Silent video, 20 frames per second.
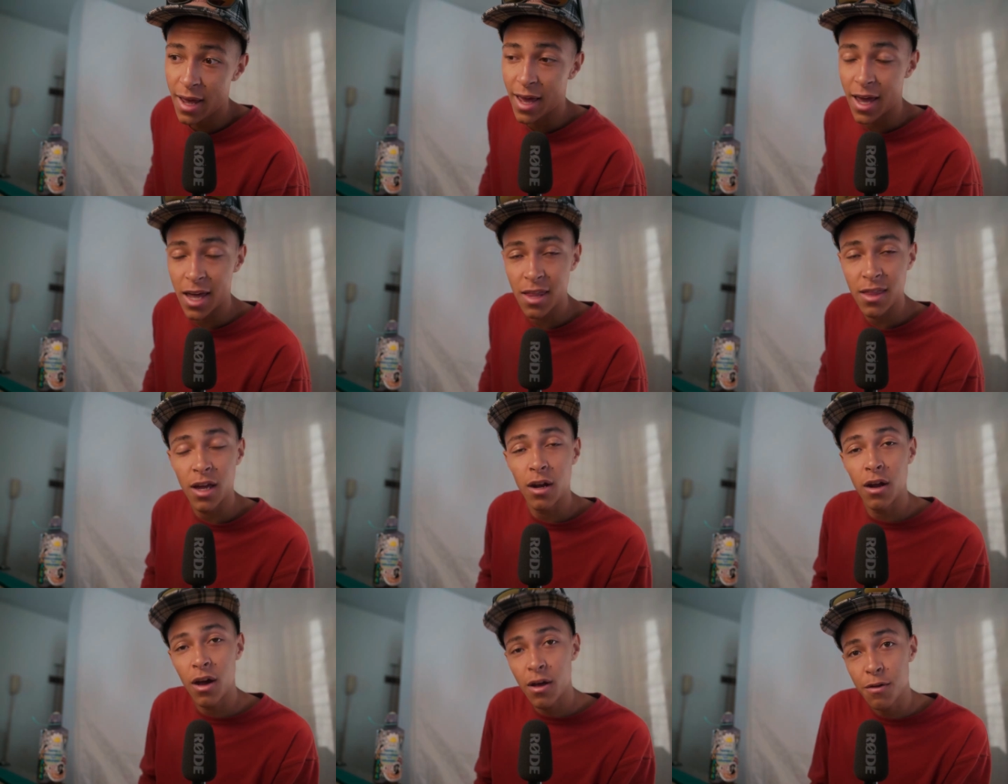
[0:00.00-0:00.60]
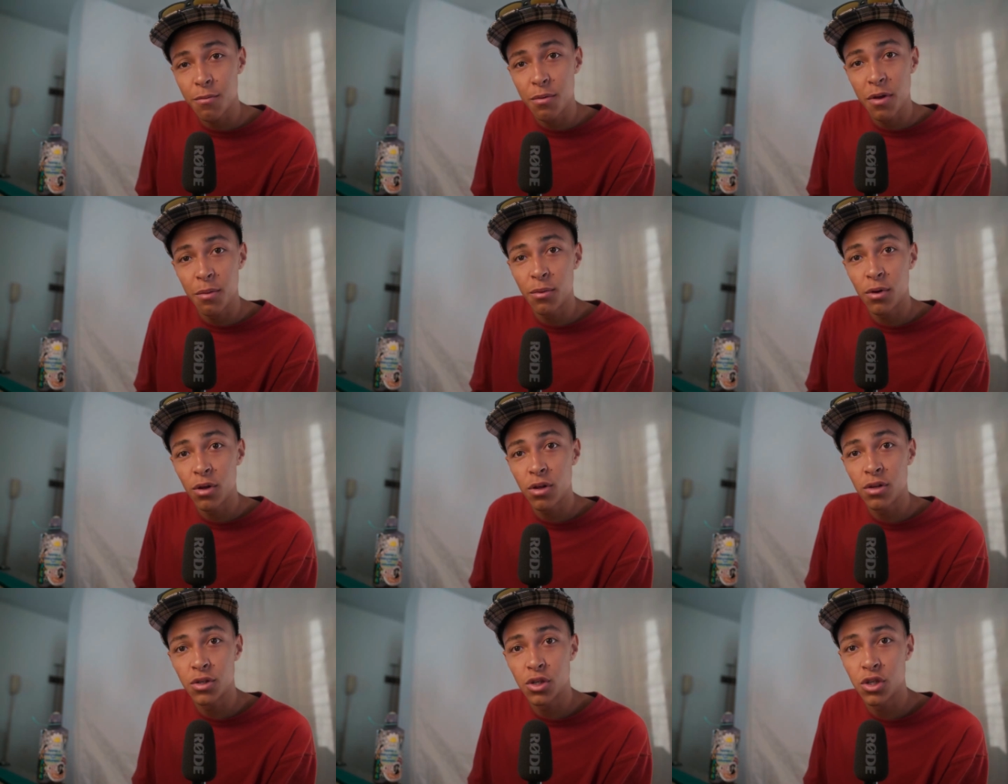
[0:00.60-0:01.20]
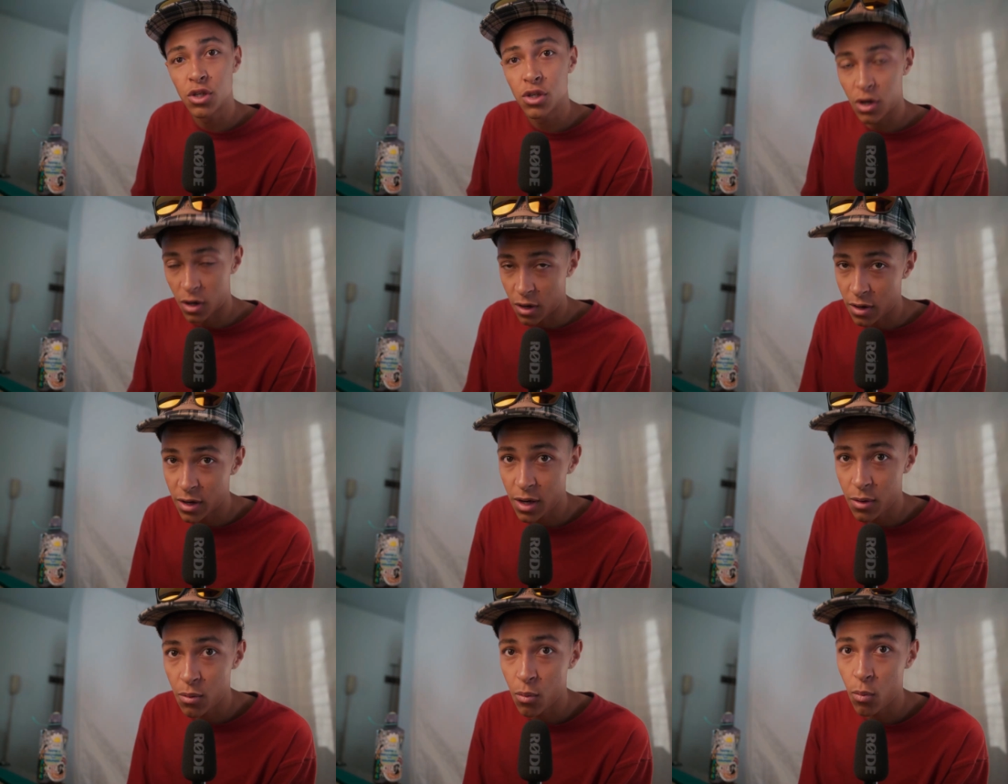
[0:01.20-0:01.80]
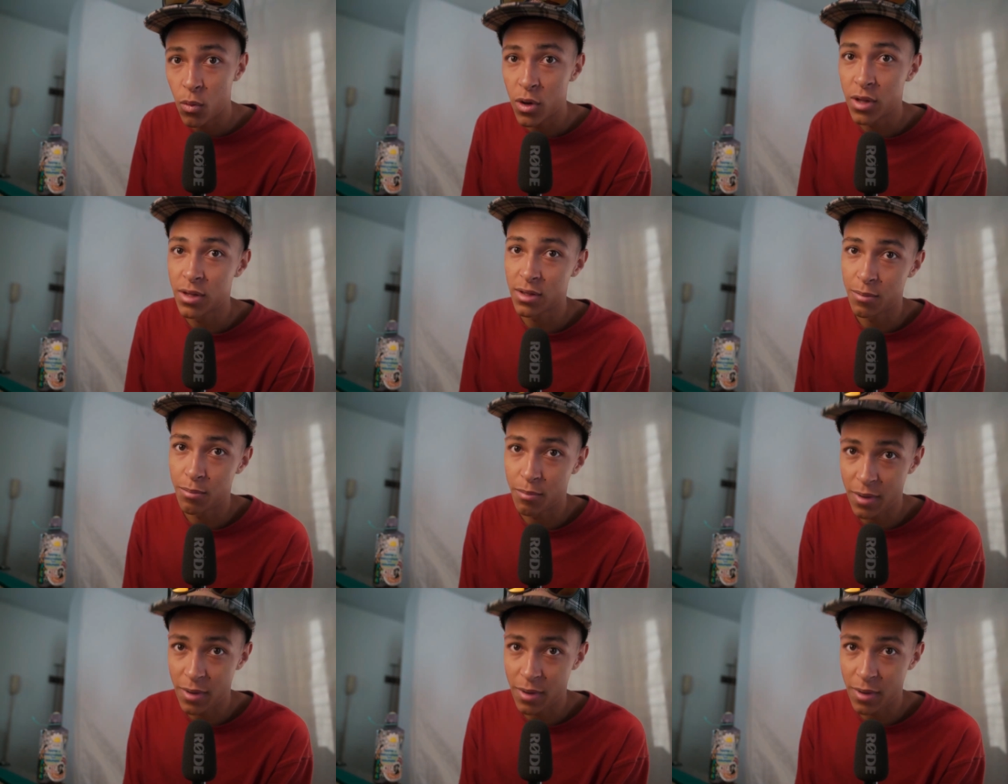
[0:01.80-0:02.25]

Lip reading: and that other people started with